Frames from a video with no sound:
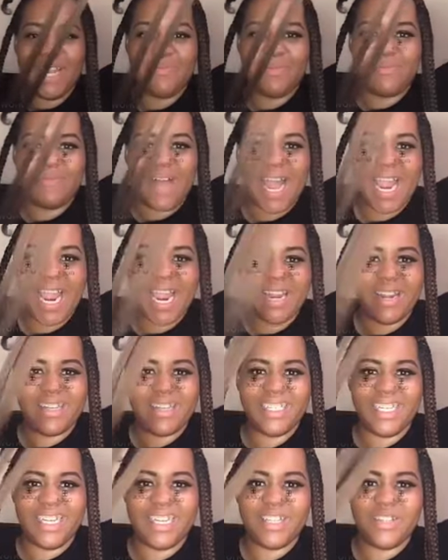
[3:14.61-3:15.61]
up high
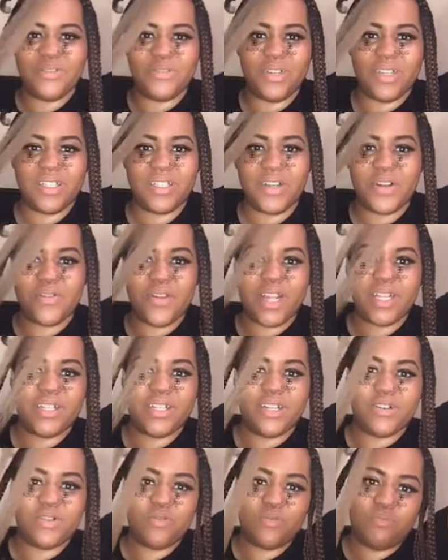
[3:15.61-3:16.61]
energy and do this. All right,
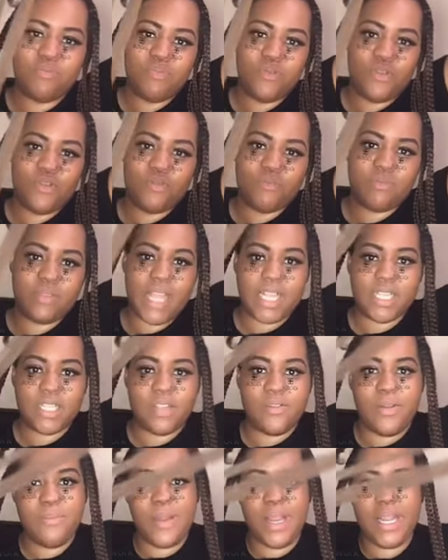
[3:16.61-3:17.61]
so boom, that's
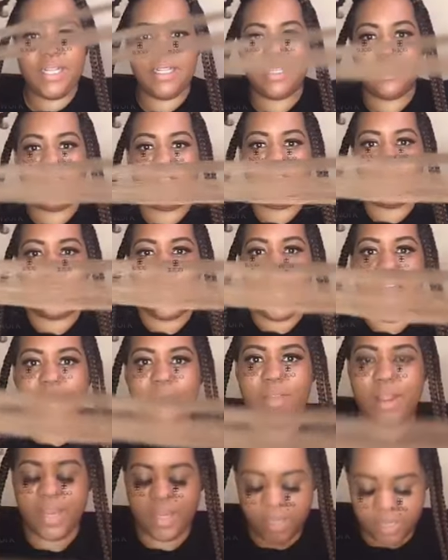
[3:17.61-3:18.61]
three pieces you're gonna
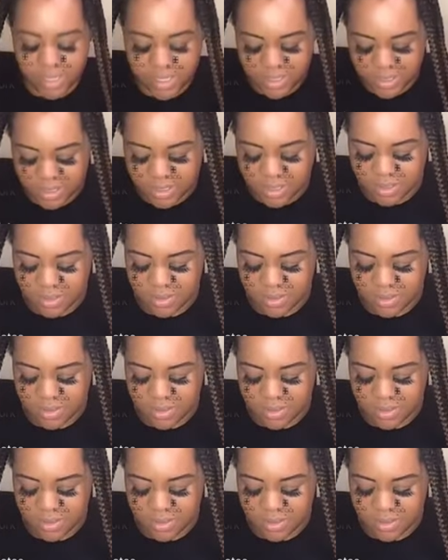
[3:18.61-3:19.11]
have like this.